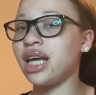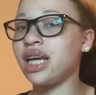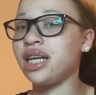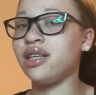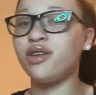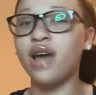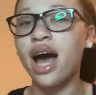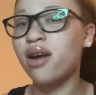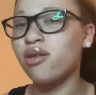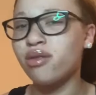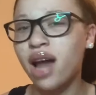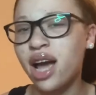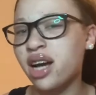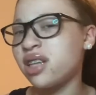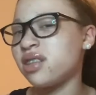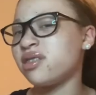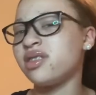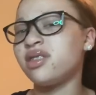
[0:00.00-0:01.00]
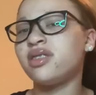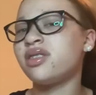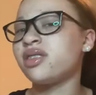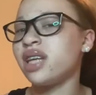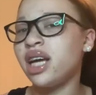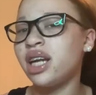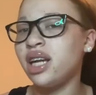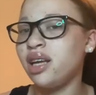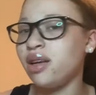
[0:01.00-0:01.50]
yeah, i don't like
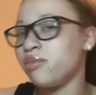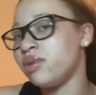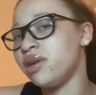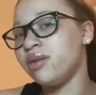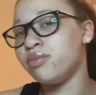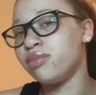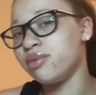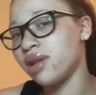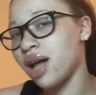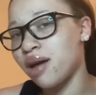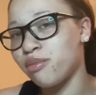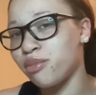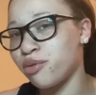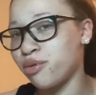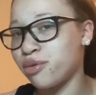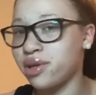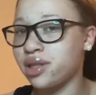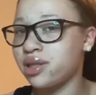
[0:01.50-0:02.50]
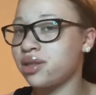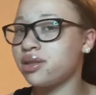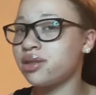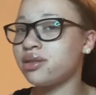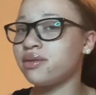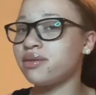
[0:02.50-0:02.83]
skinny people like boys